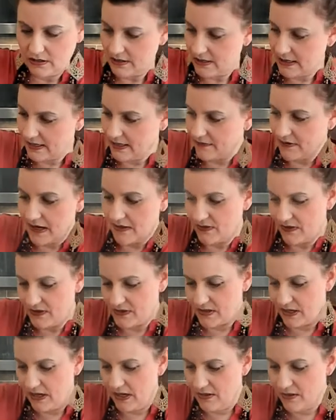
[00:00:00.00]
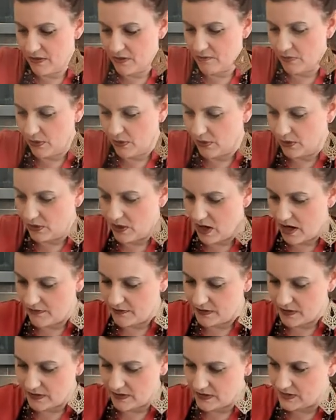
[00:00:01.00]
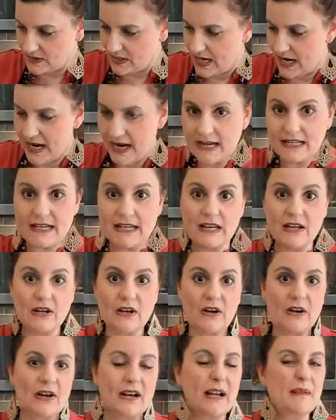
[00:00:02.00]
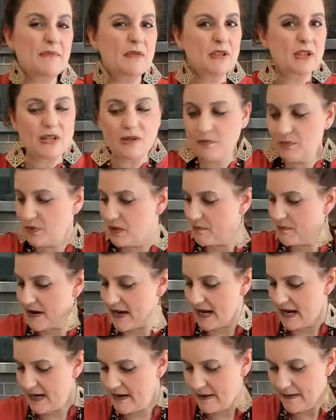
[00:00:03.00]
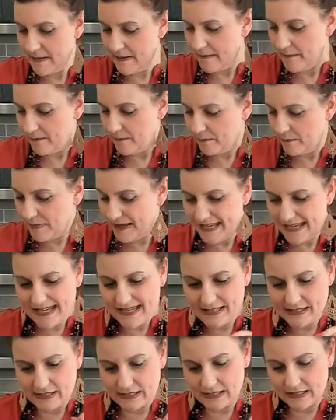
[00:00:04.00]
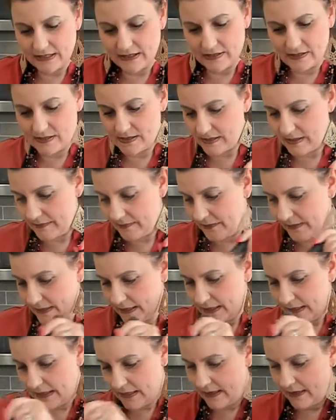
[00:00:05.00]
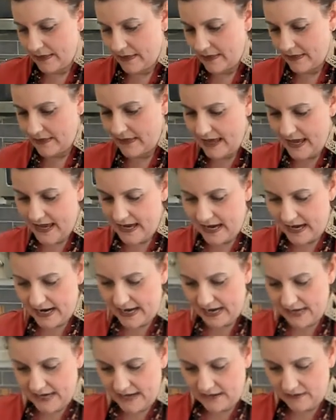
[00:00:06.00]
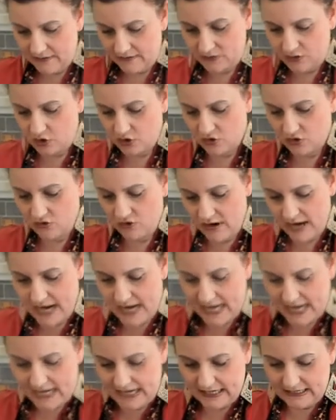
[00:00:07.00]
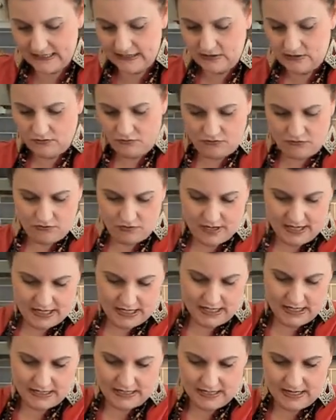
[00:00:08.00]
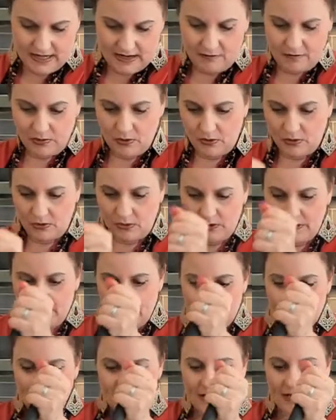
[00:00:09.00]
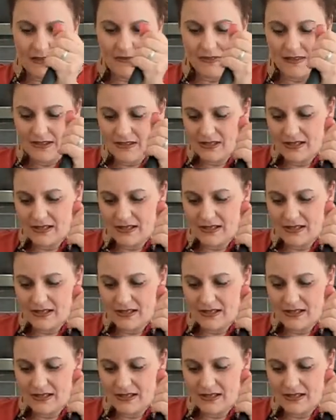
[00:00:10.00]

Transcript: got this other bowl off to the side here, and I'm just going to put my pieces that I have strained right into that bowl. And this